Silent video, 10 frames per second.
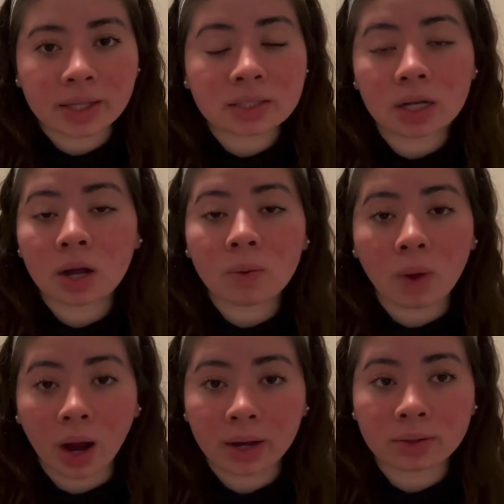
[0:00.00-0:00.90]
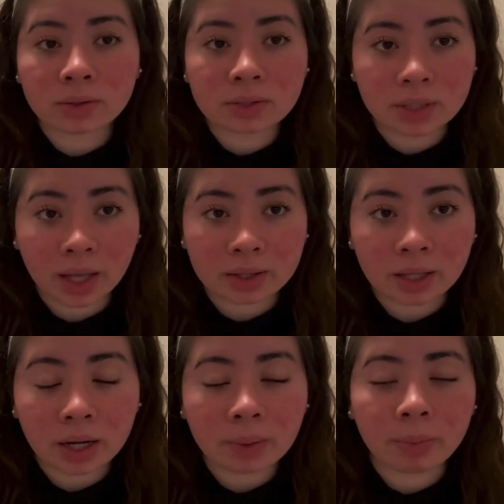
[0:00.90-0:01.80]
It took a while to get
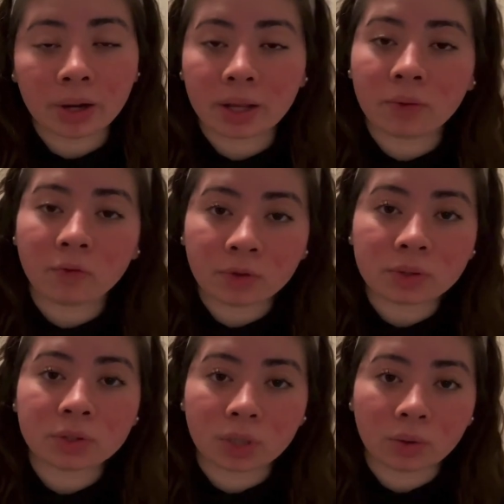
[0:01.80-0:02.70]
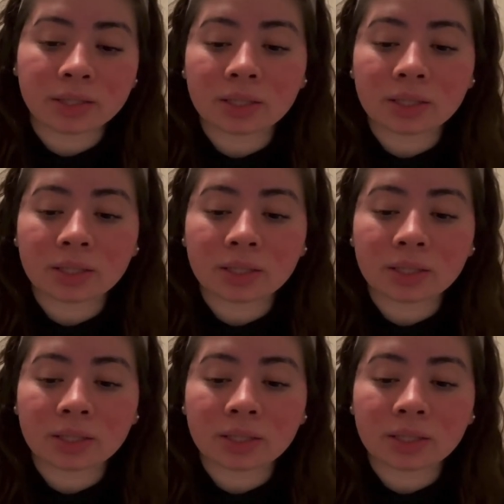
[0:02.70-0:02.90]
there, but it feels so good.